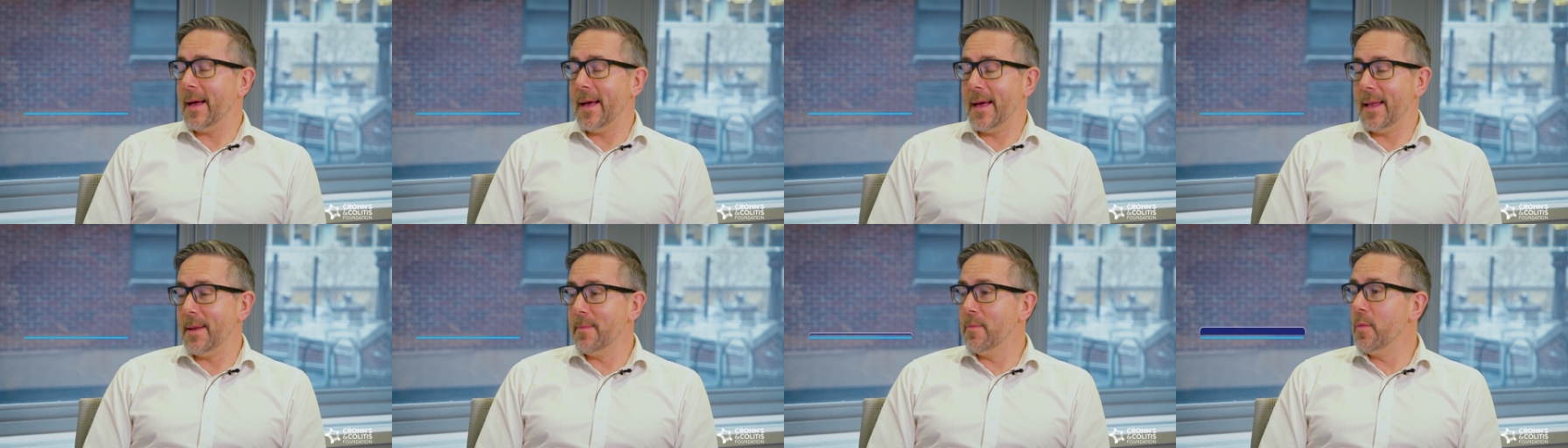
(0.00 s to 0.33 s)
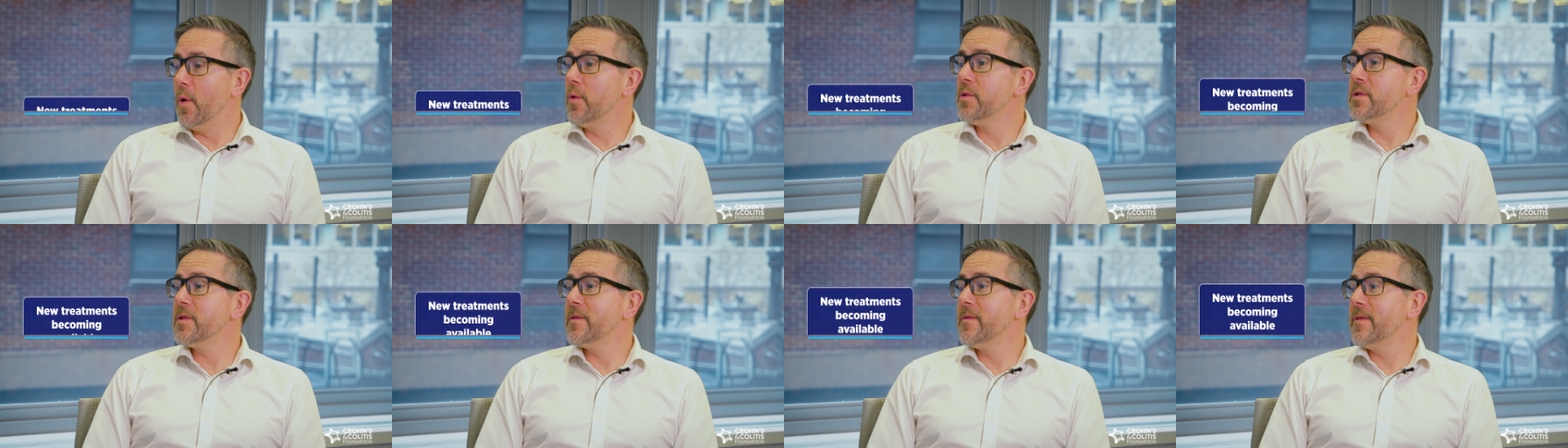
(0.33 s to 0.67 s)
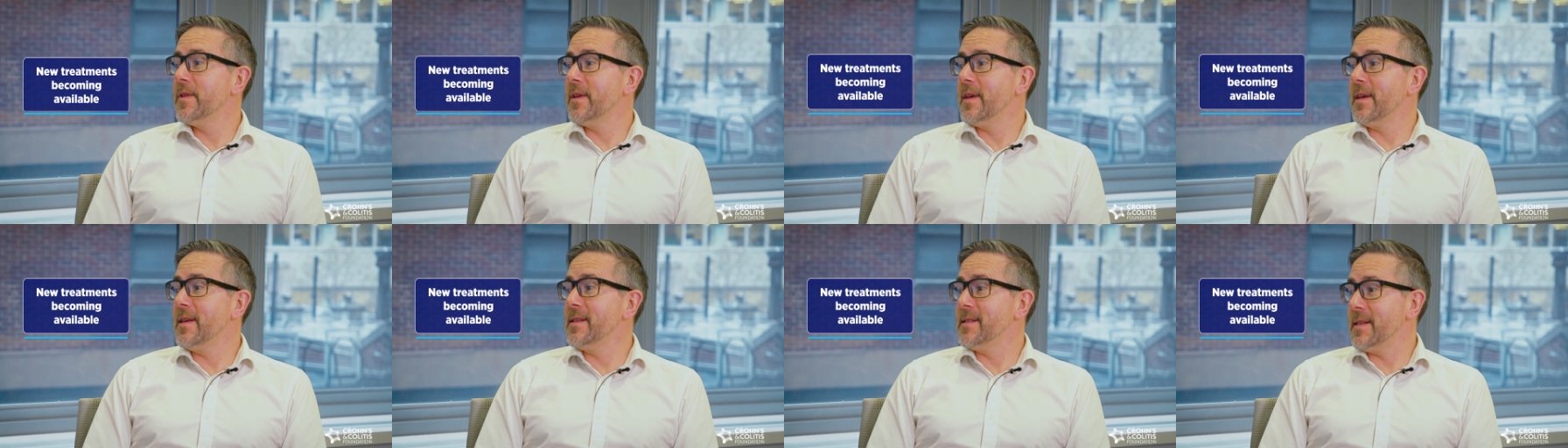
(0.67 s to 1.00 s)
And most of
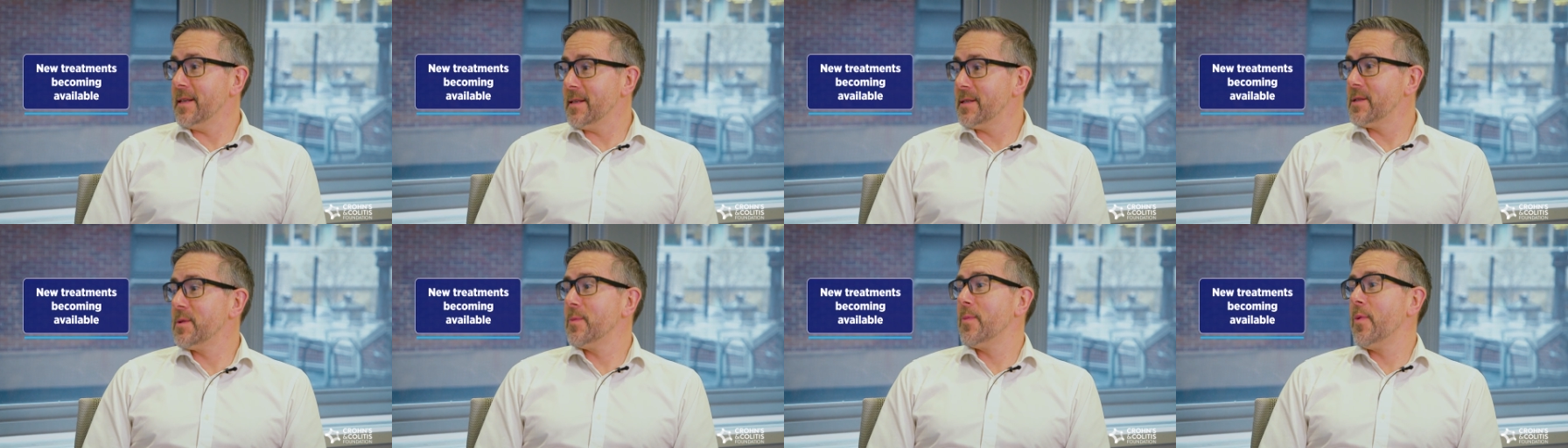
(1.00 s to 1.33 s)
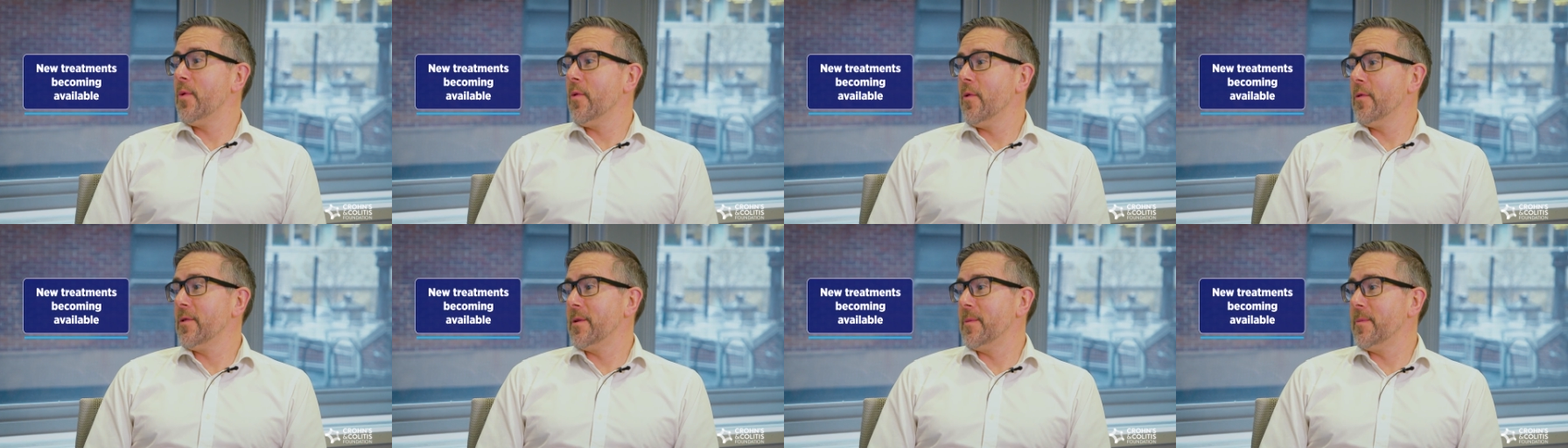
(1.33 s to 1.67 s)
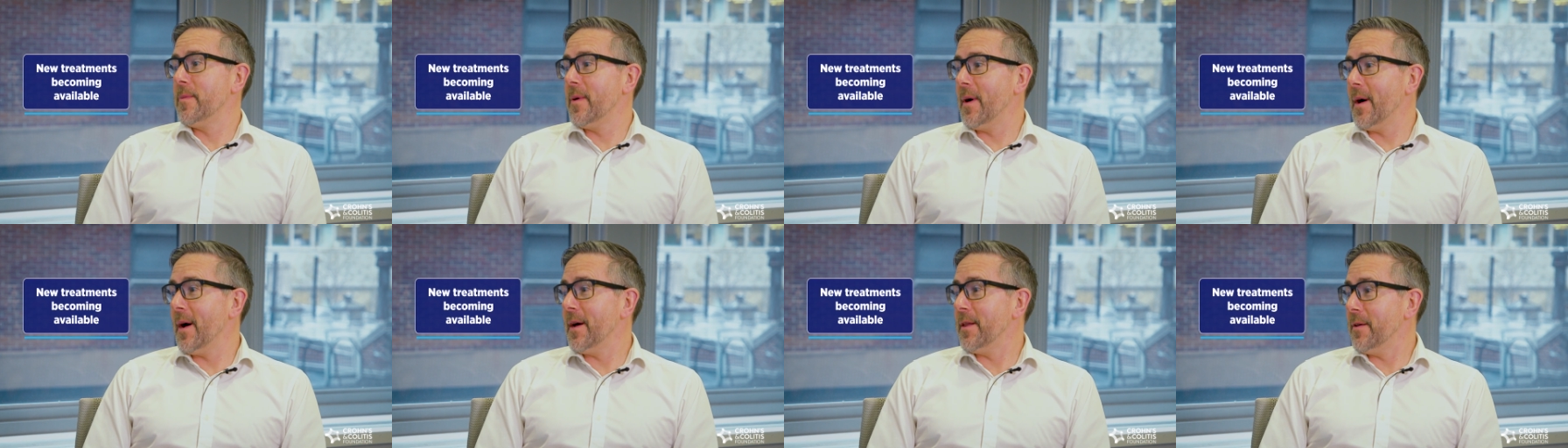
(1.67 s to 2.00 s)
these
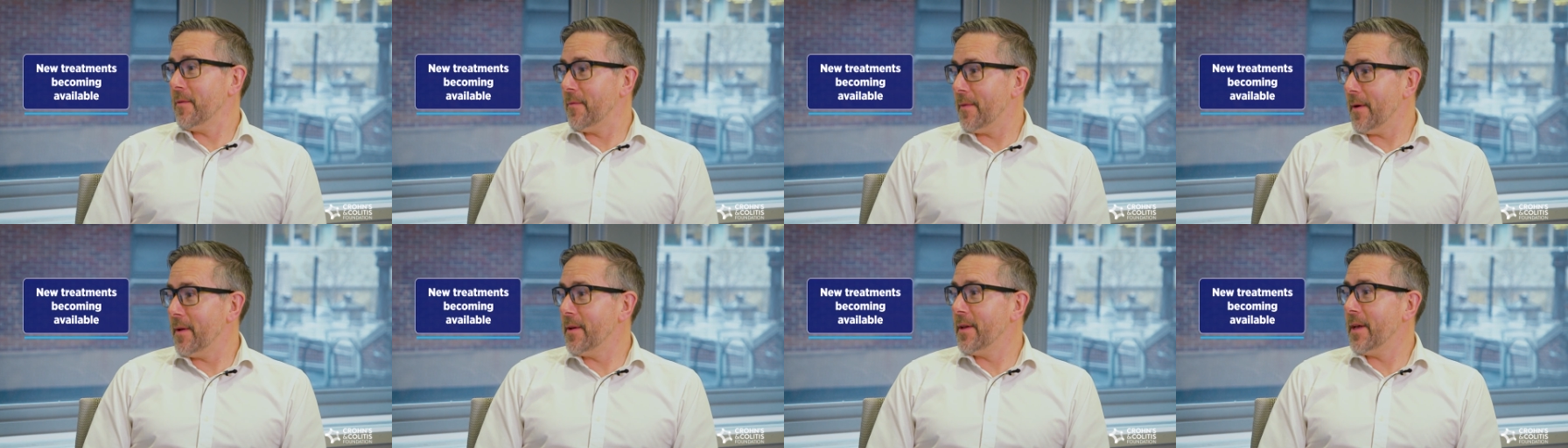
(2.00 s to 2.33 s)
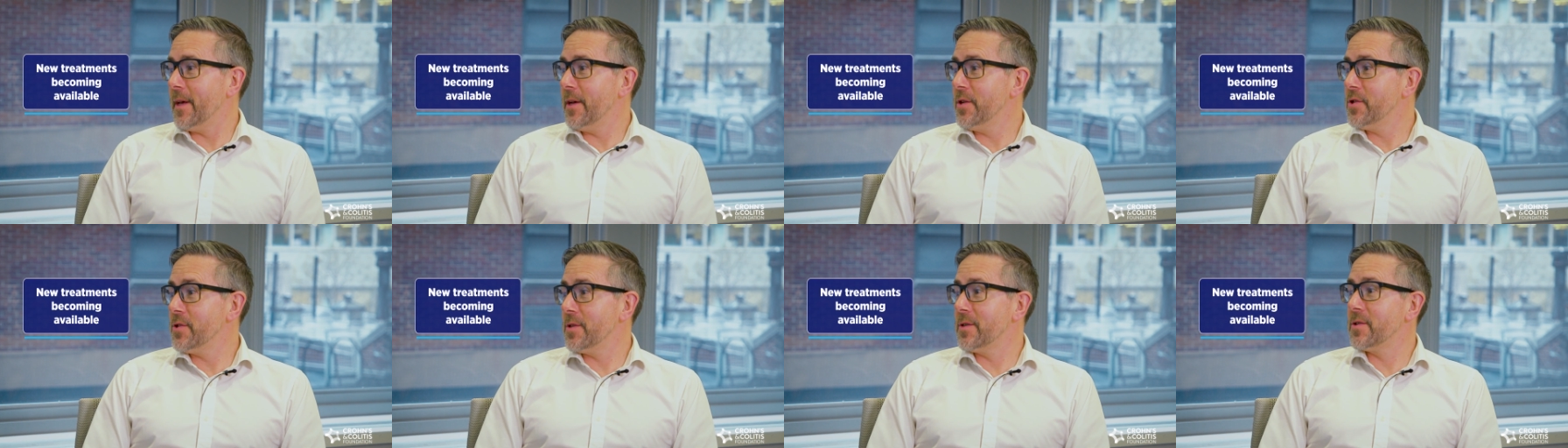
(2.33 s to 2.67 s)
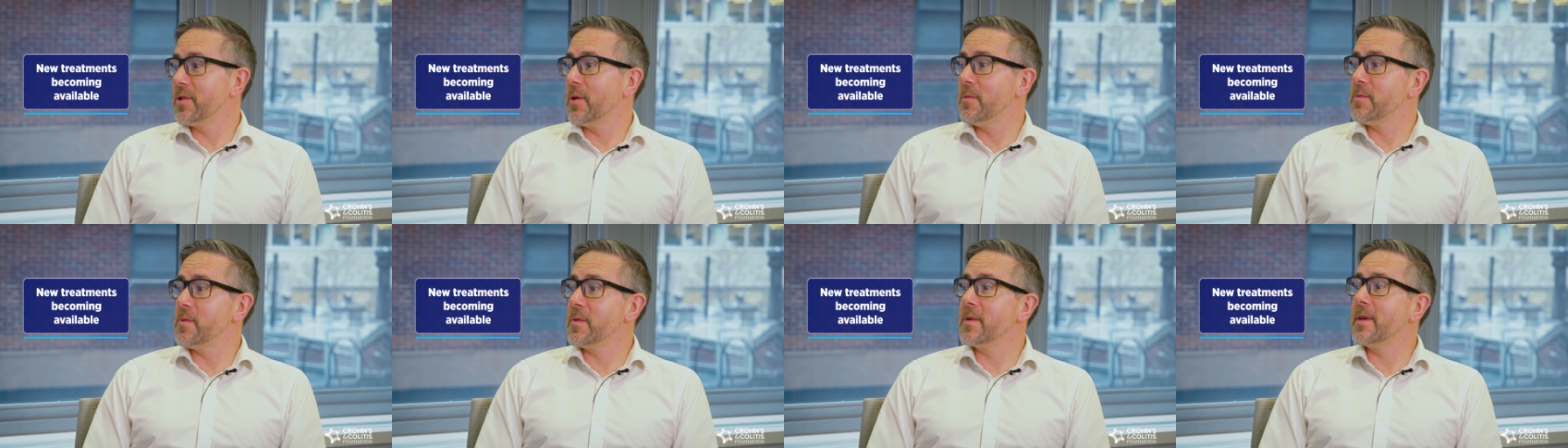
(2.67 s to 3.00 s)
supported by the foundation
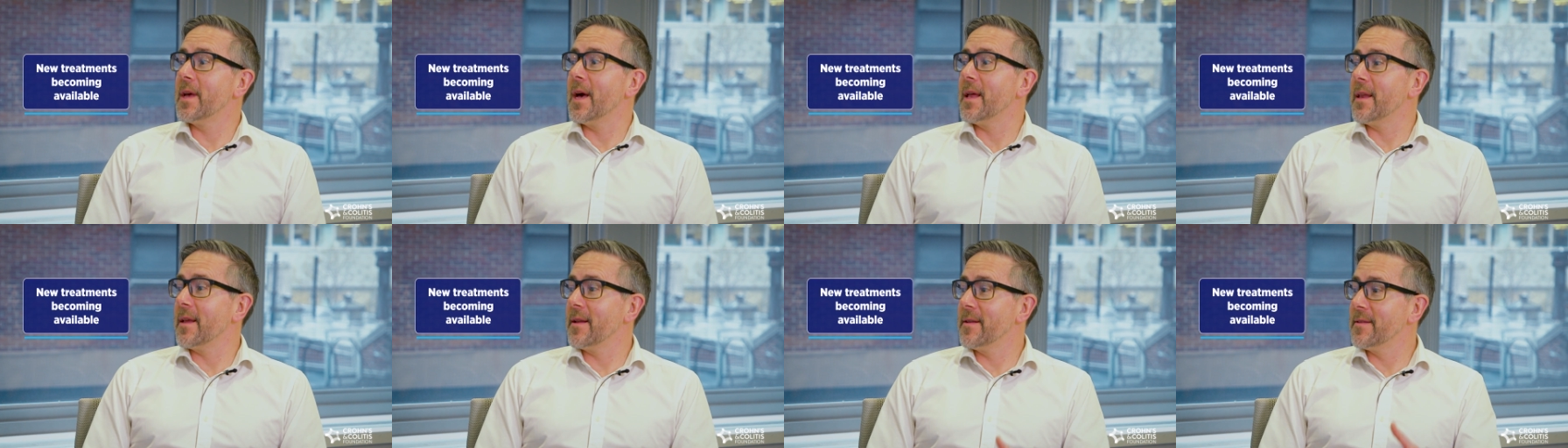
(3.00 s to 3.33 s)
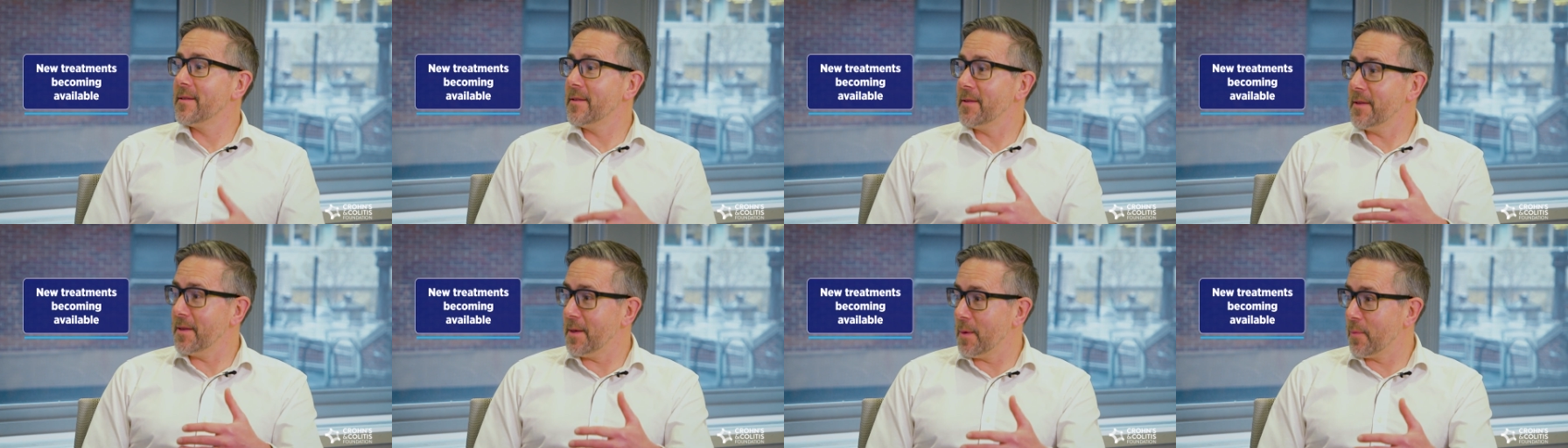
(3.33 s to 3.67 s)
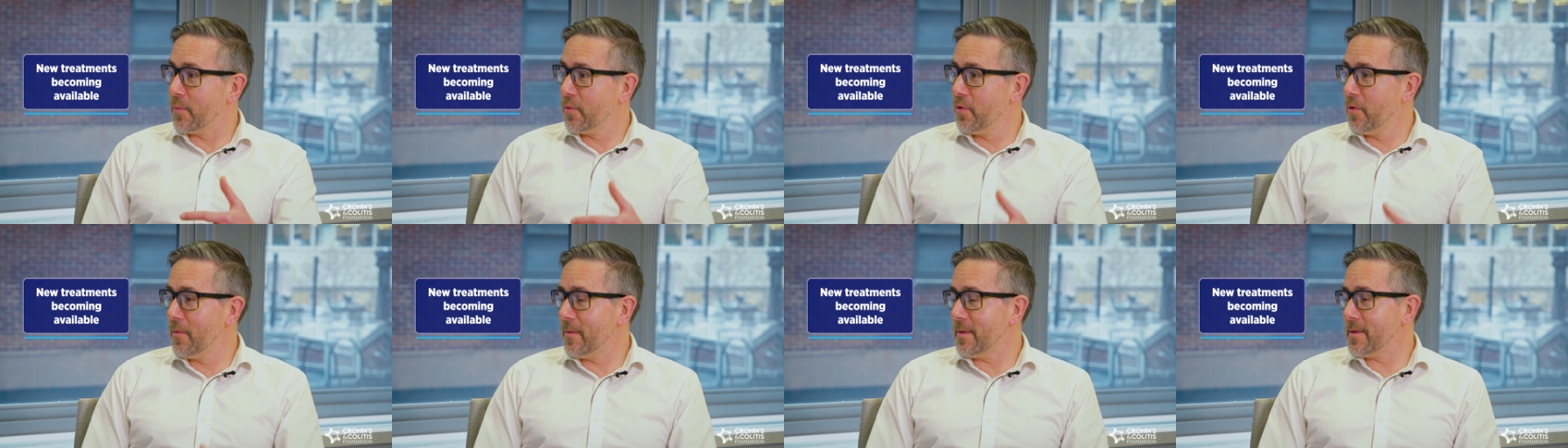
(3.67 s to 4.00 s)
in terms of getting to the
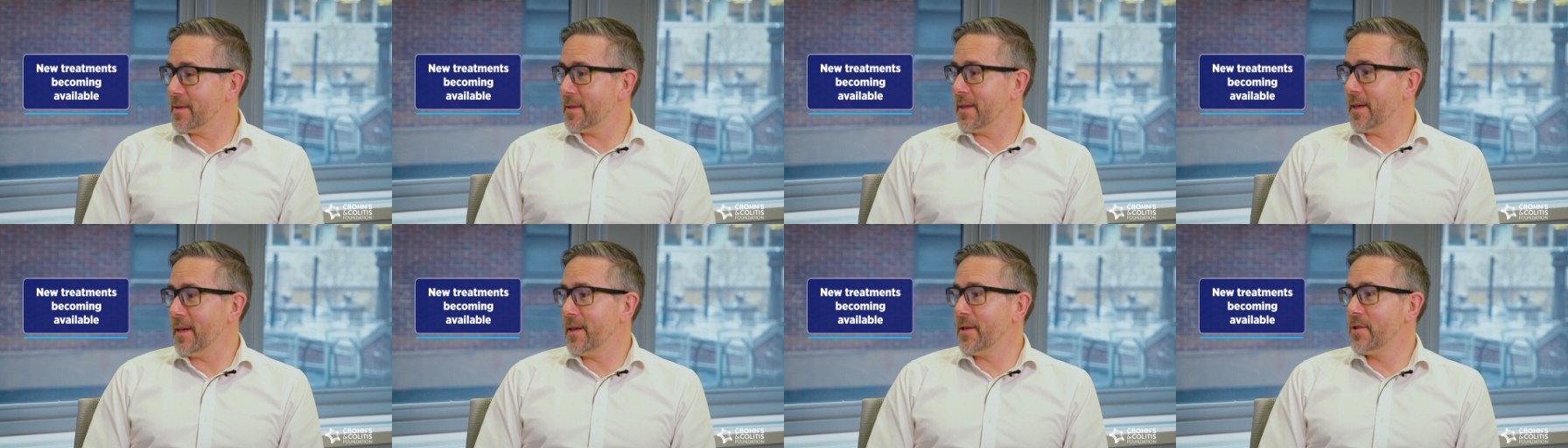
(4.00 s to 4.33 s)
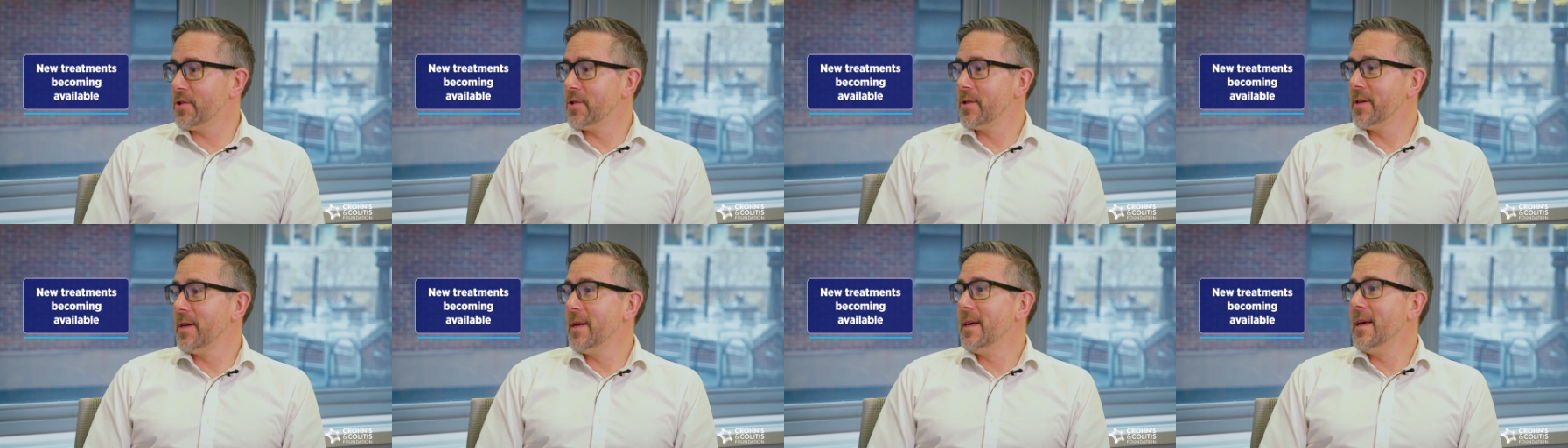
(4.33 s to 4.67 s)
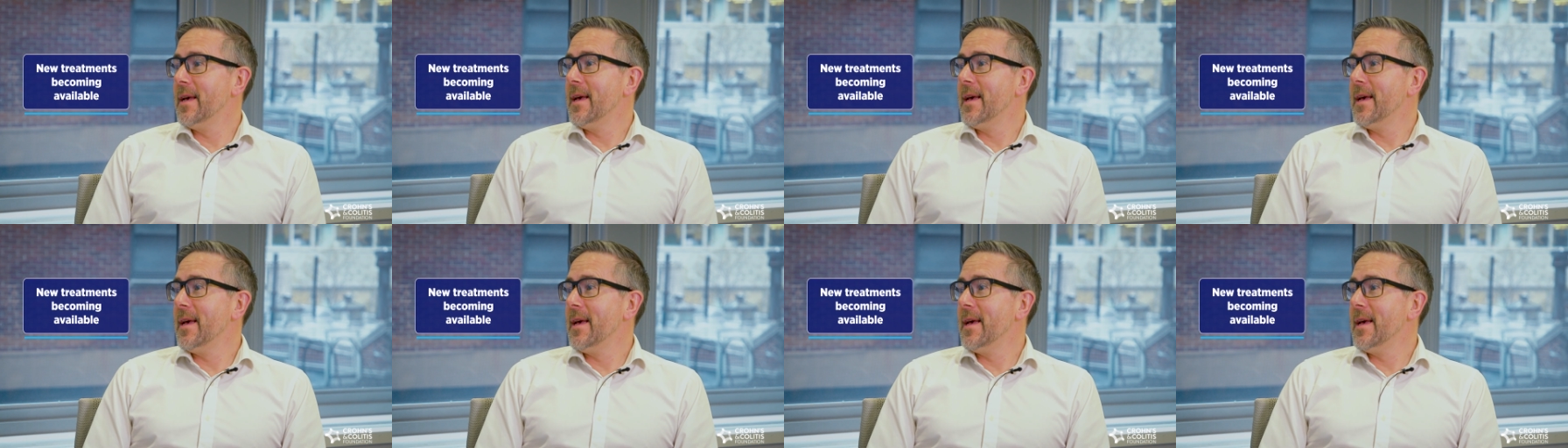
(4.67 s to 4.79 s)
approval stage.